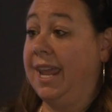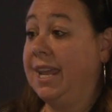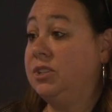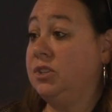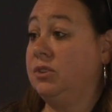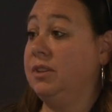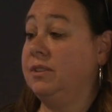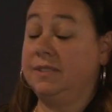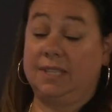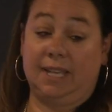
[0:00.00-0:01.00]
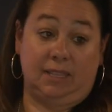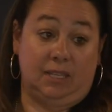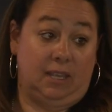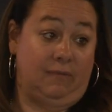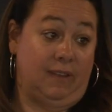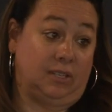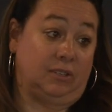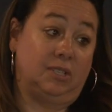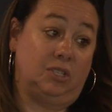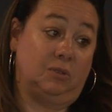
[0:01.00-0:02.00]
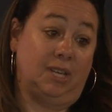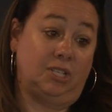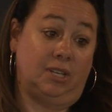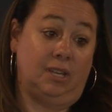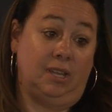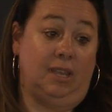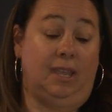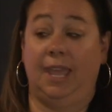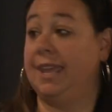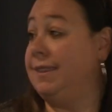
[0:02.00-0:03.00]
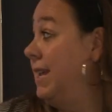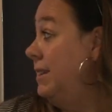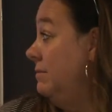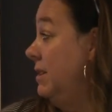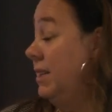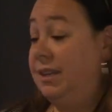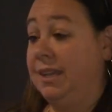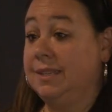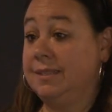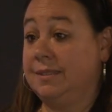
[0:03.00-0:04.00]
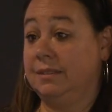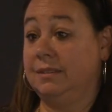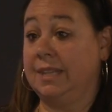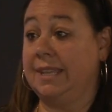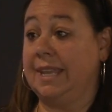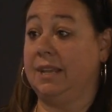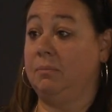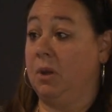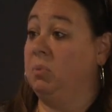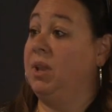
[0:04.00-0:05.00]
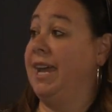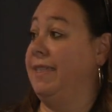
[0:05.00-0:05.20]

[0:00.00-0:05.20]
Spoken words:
answer the event or situation, and then they apply